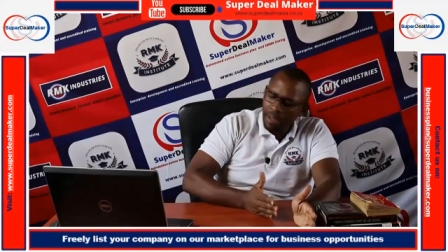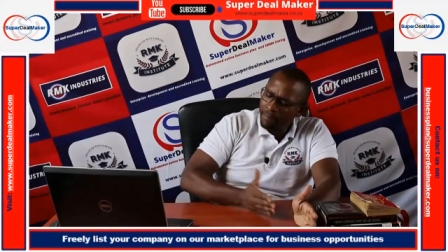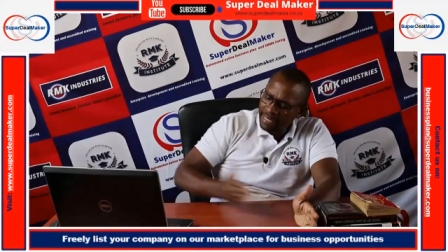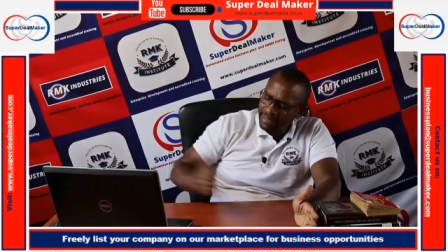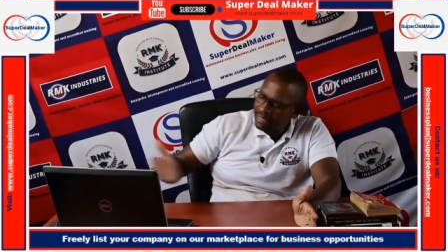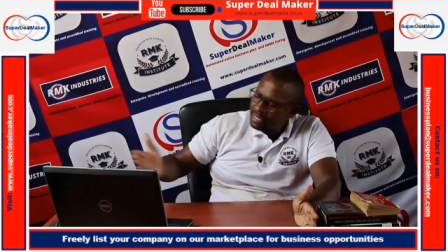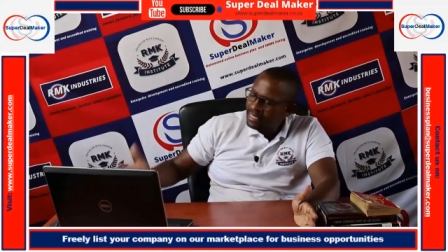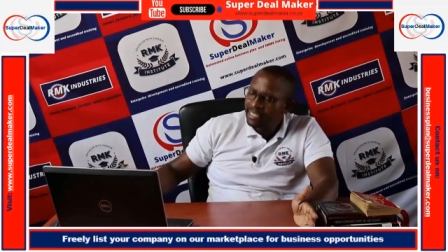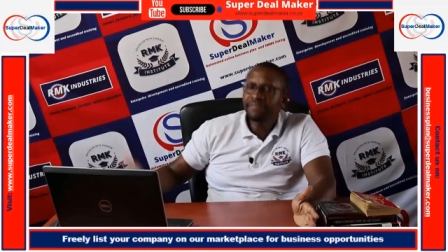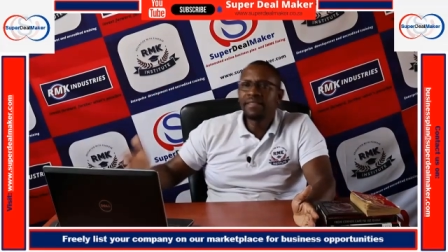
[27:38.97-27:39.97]
but
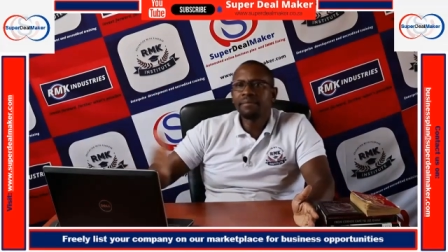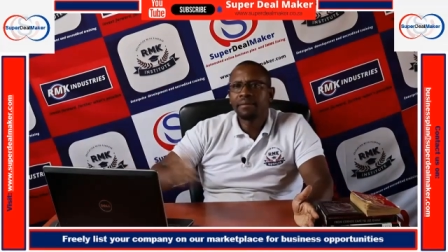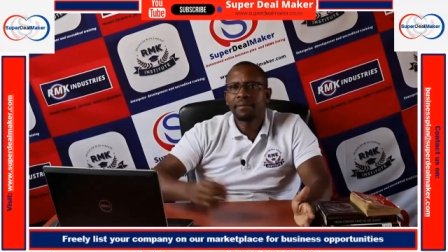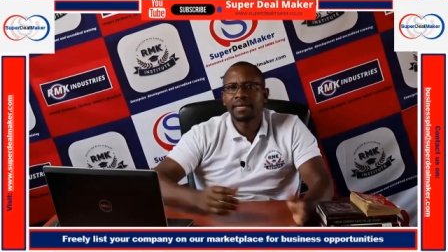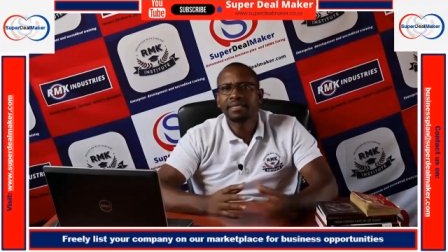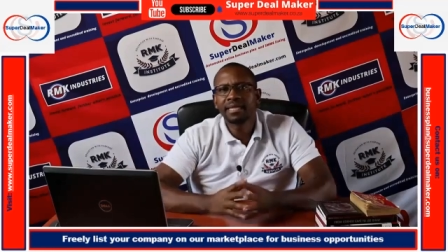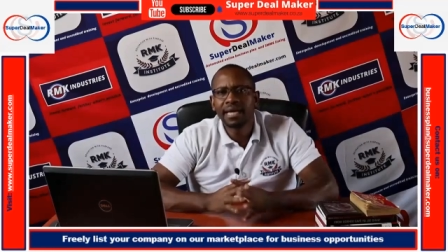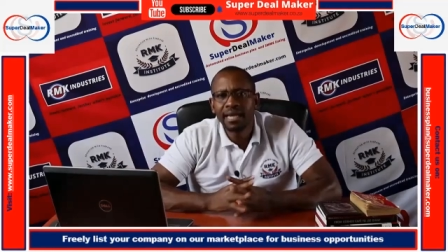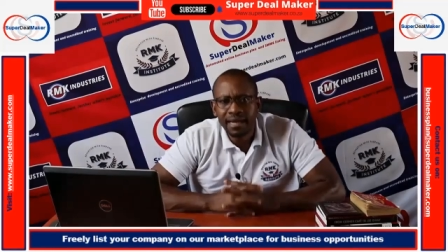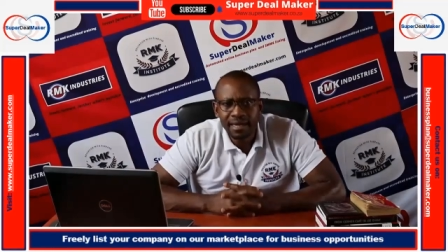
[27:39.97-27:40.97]
give them the
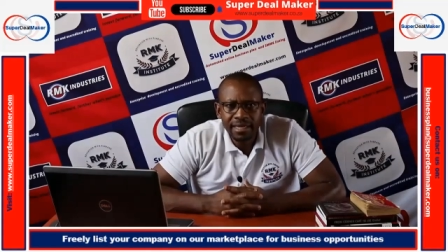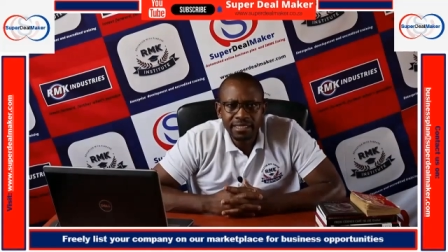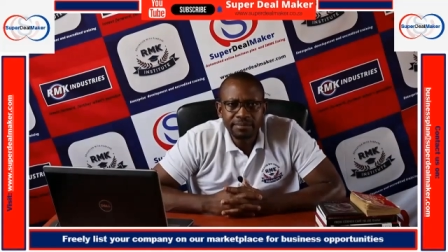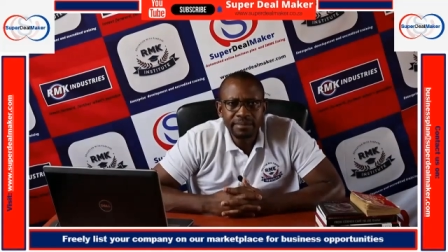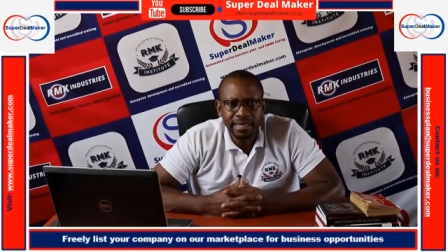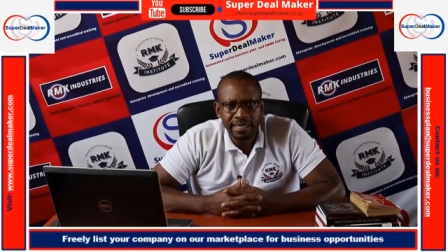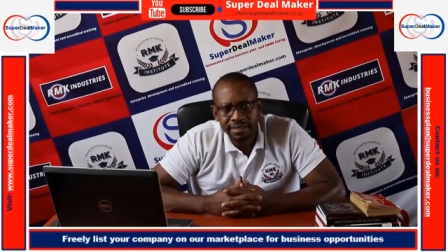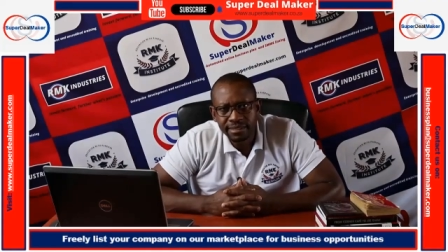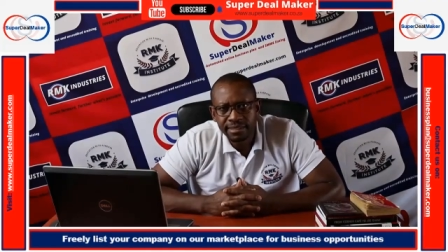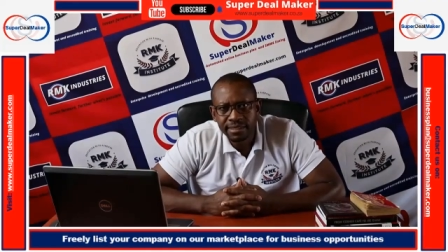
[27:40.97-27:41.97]
practical
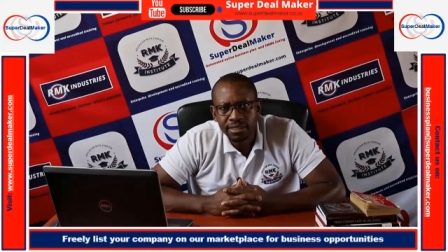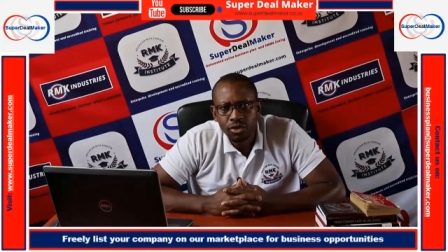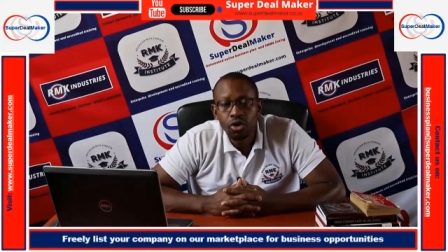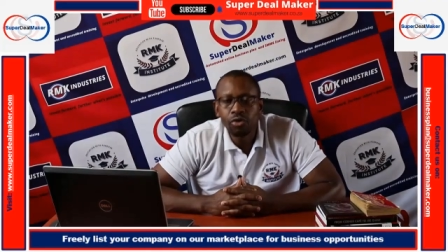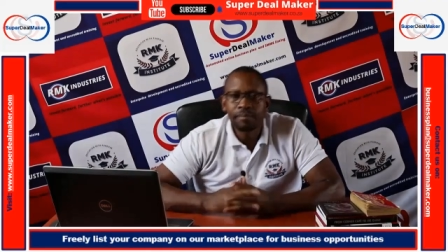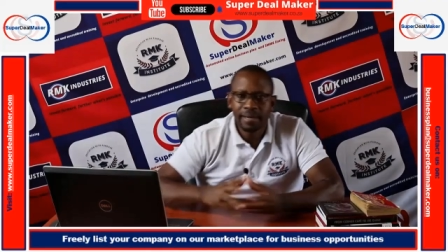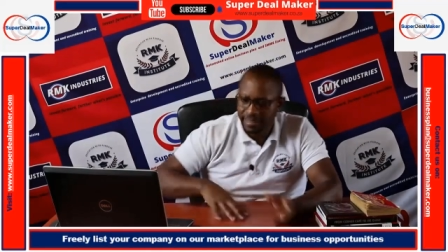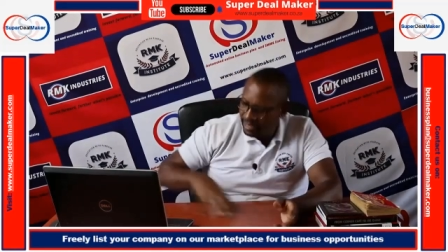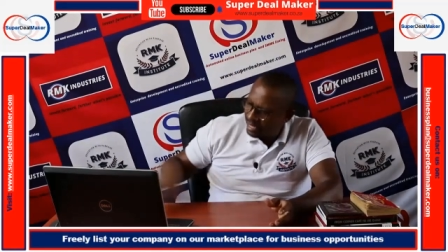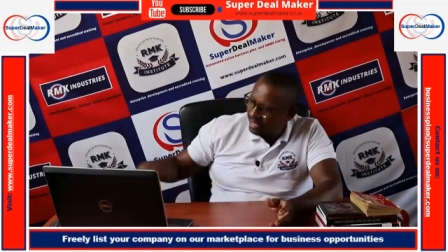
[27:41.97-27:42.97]
experience or
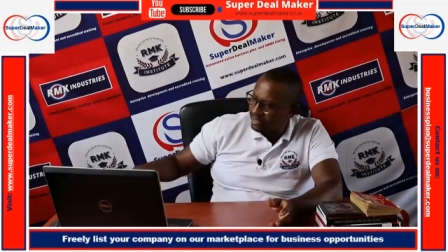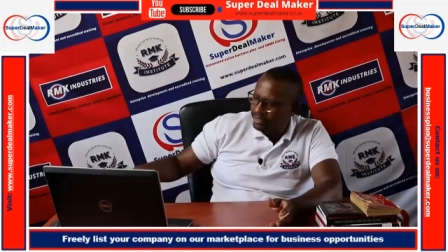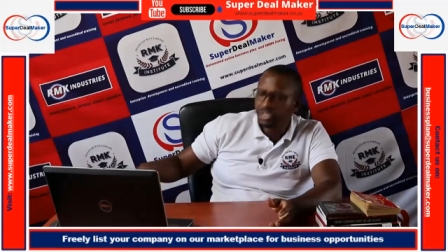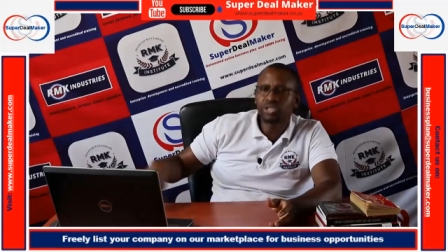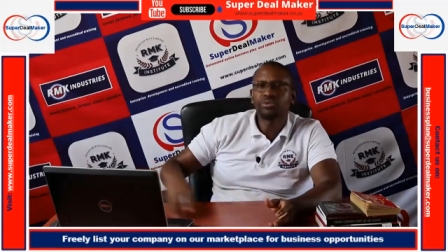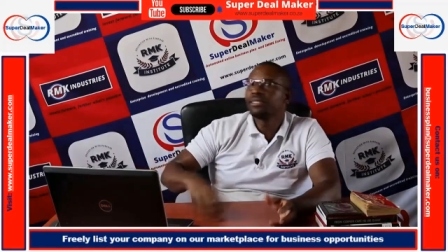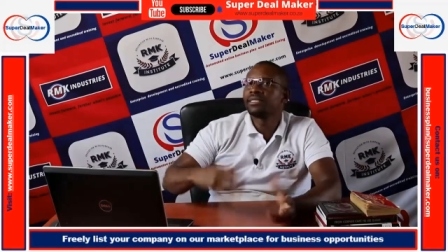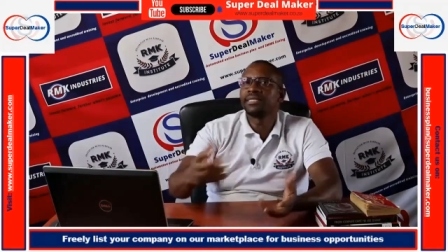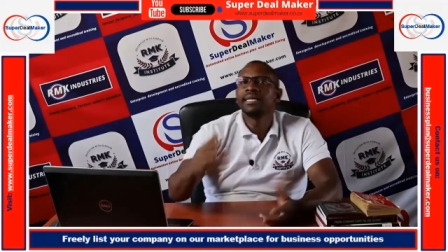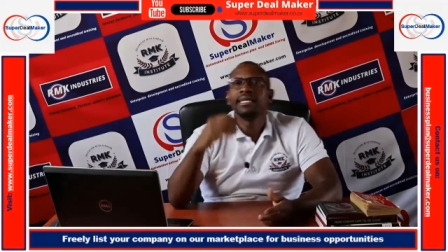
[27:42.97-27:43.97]
practical
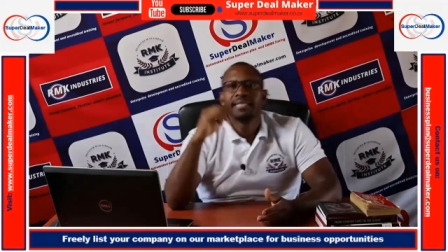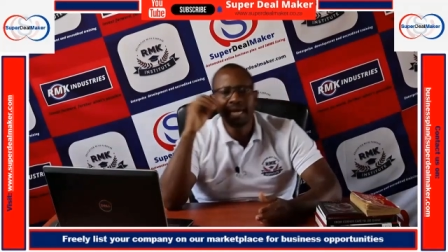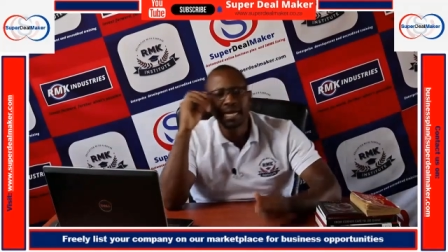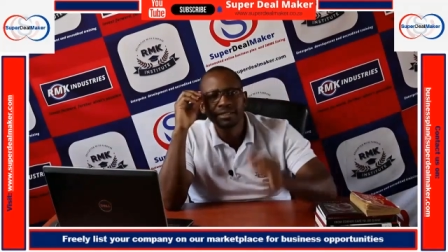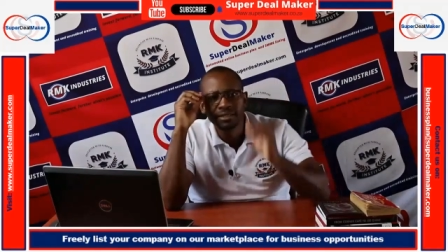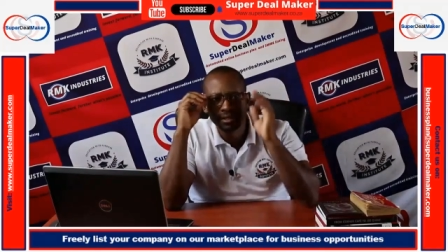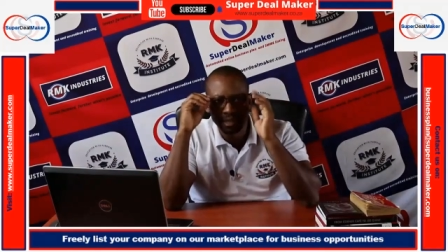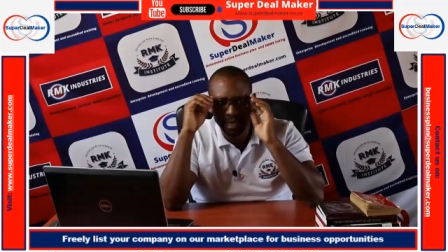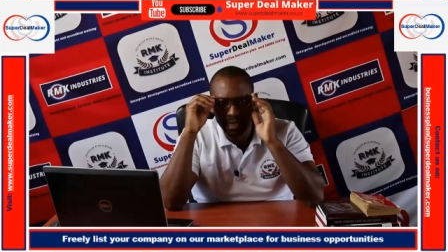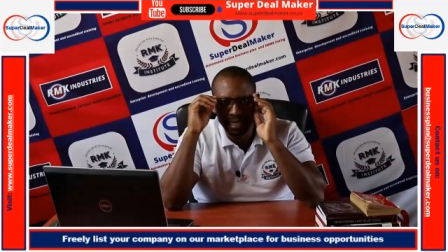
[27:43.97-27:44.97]
situation they can't
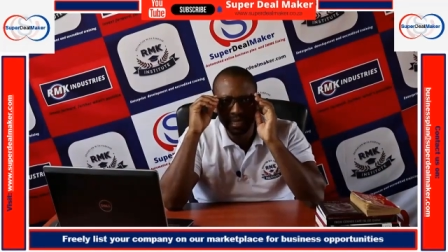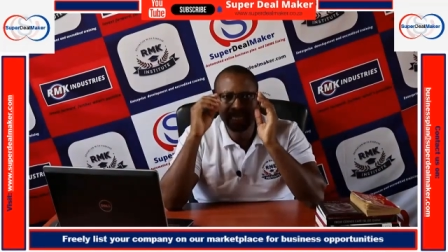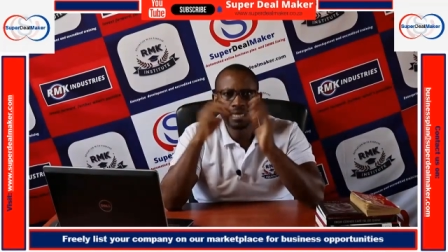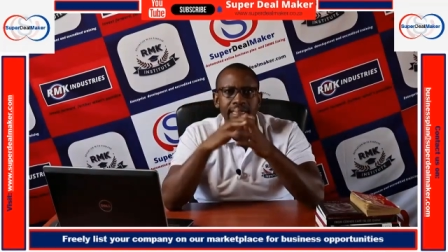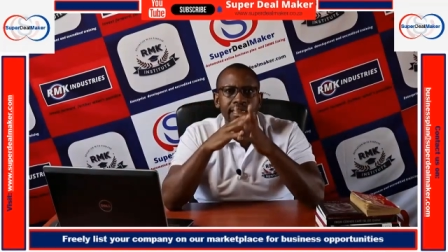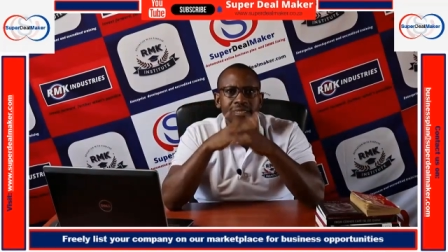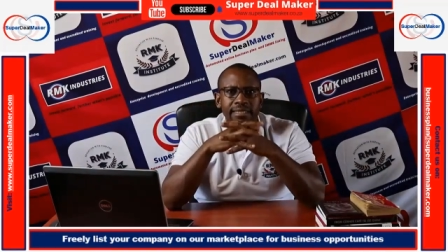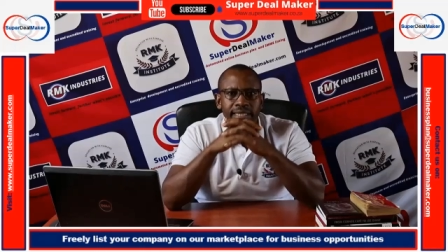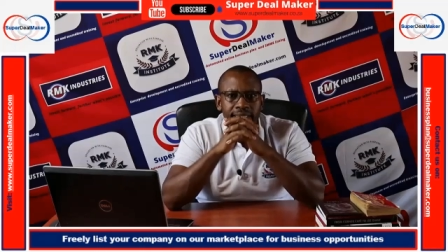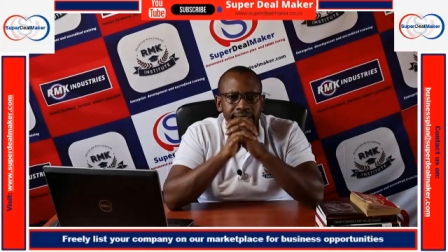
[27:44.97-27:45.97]
uh,
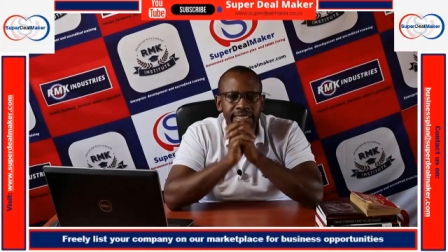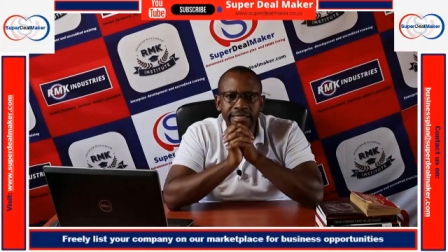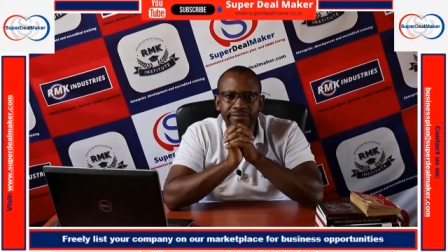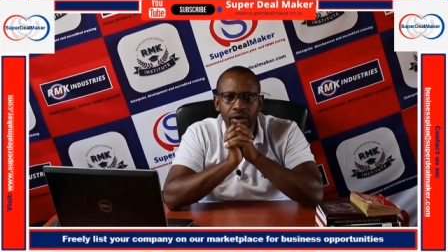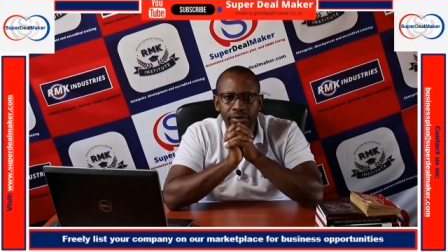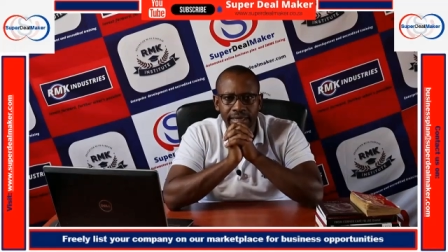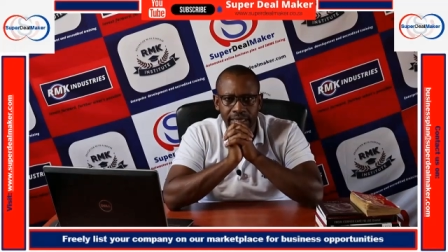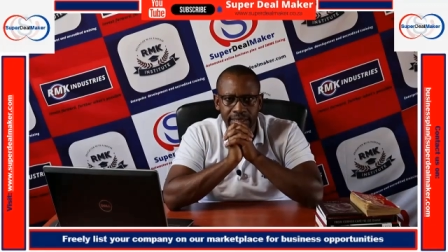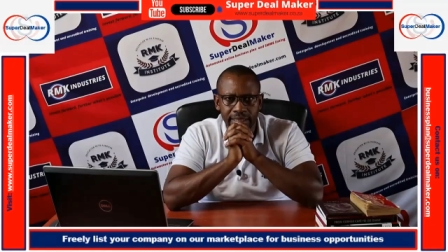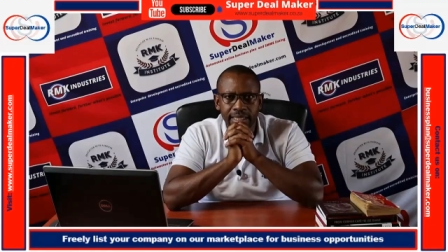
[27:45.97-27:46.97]
uh, deliver on
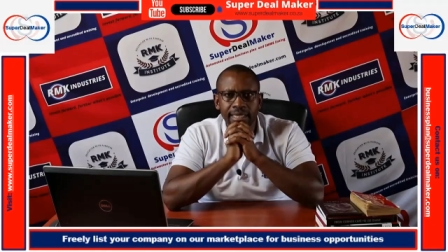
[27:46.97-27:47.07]
that